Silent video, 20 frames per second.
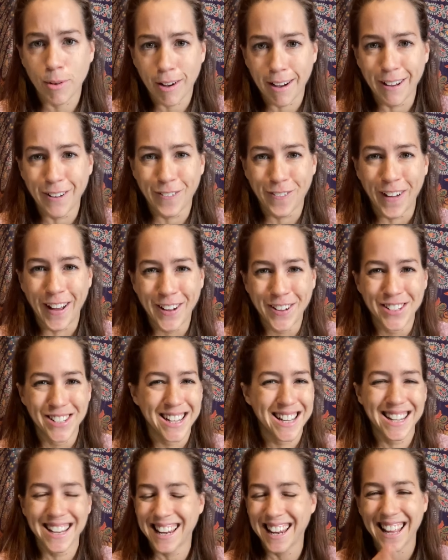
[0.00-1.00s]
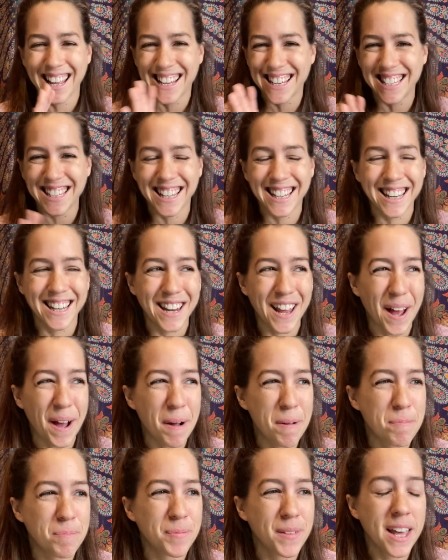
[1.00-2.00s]
what I found it didn't.
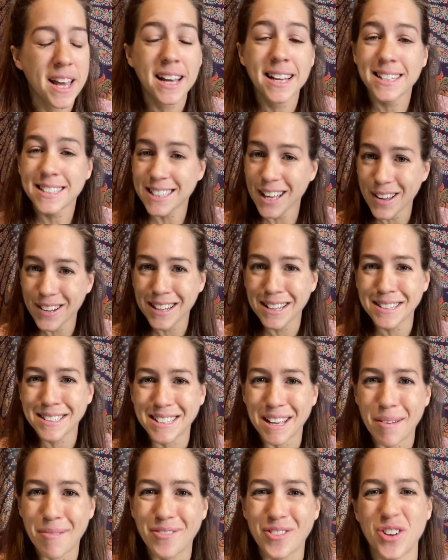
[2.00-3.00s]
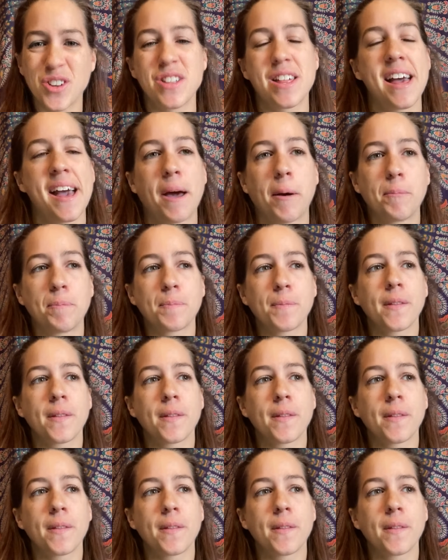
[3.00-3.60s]
So a little tip for you there.